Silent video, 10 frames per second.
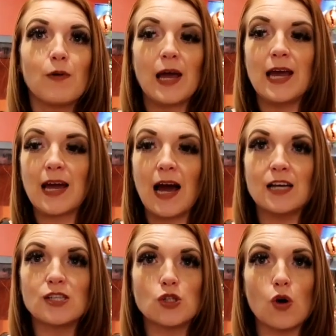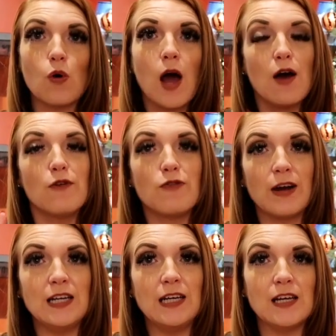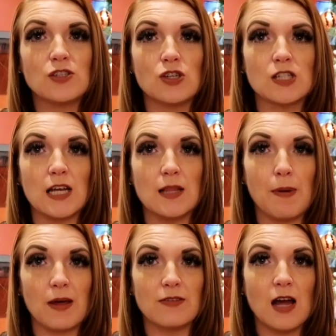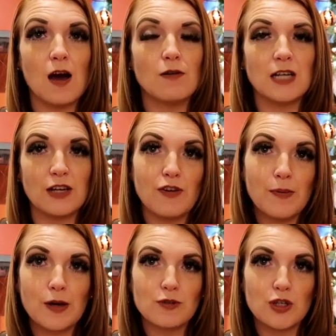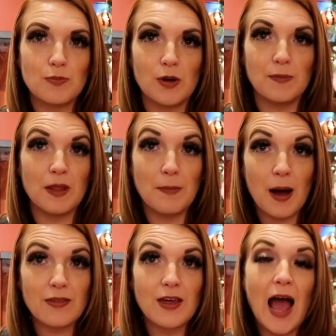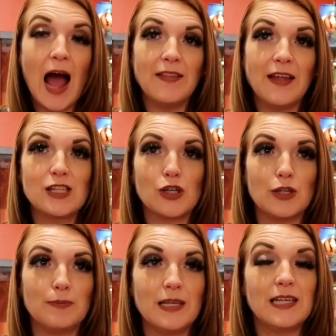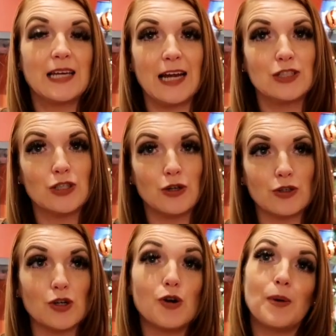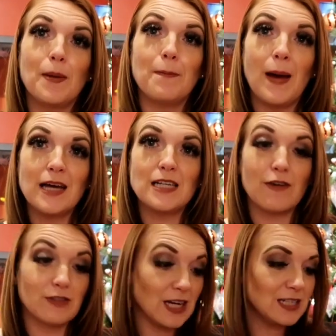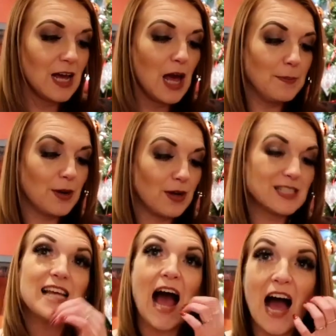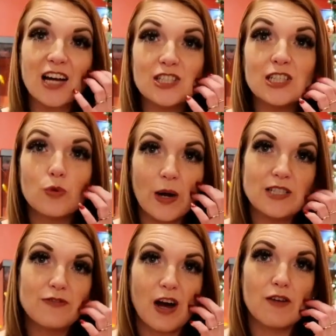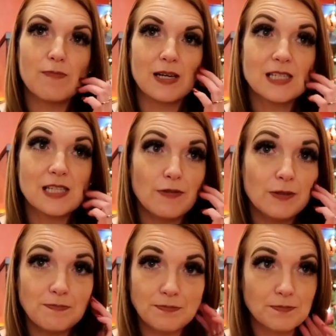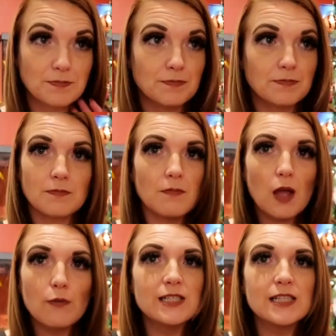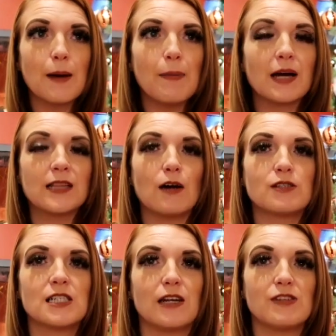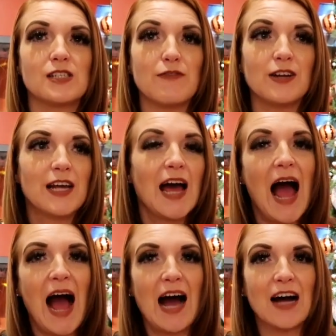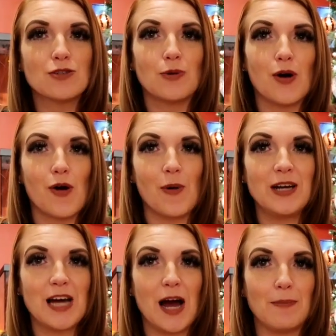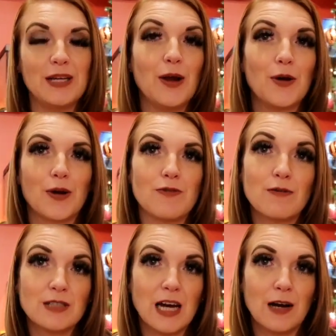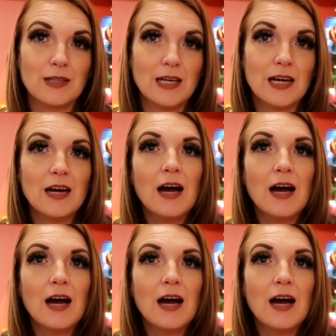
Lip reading: Okay guys, so Freddie is just in the bath now. Daddy Flamingo's just put him in the bath, and then he's going to be getting tucked up in bed after that, because it's actually 7:25. We didn't get back in the house until after 7, as we were quite happily looking around town.